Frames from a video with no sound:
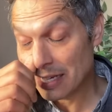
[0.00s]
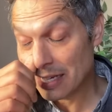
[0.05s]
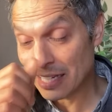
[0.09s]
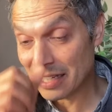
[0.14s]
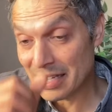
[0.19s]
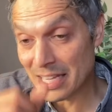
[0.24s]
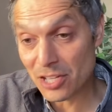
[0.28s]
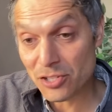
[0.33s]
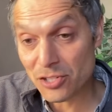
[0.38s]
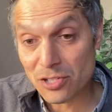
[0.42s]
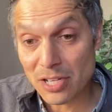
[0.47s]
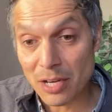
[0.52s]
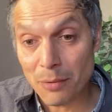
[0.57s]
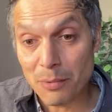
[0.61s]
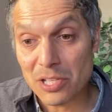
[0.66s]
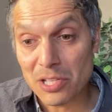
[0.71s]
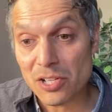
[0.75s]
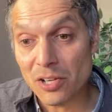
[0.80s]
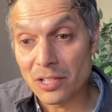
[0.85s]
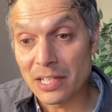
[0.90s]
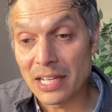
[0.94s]
Yesterday we
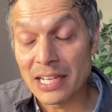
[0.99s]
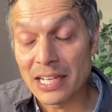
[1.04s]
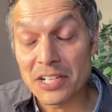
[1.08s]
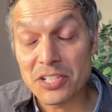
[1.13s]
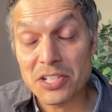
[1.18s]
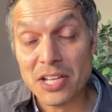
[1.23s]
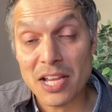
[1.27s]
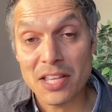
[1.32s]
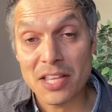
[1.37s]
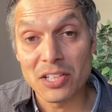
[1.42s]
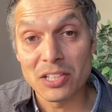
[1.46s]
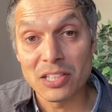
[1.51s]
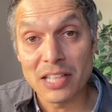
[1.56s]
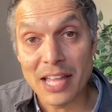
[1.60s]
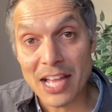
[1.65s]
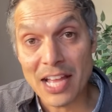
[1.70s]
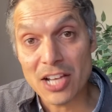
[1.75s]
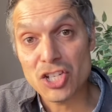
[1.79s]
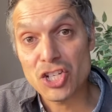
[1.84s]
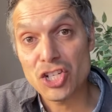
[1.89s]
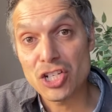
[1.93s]
saw on NHK the
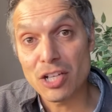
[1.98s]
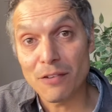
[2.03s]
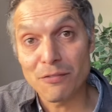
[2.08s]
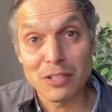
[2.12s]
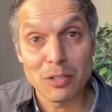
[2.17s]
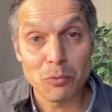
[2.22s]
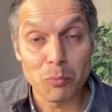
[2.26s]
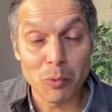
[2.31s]
land shifted